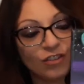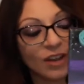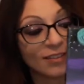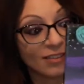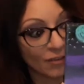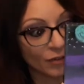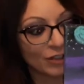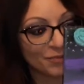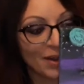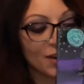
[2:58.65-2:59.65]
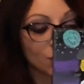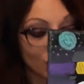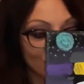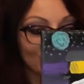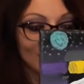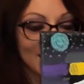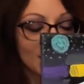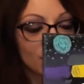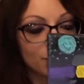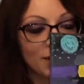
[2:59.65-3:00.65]
She has several of my original
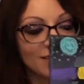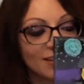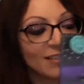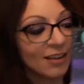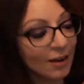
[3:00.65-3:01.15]
lighthouse paintings,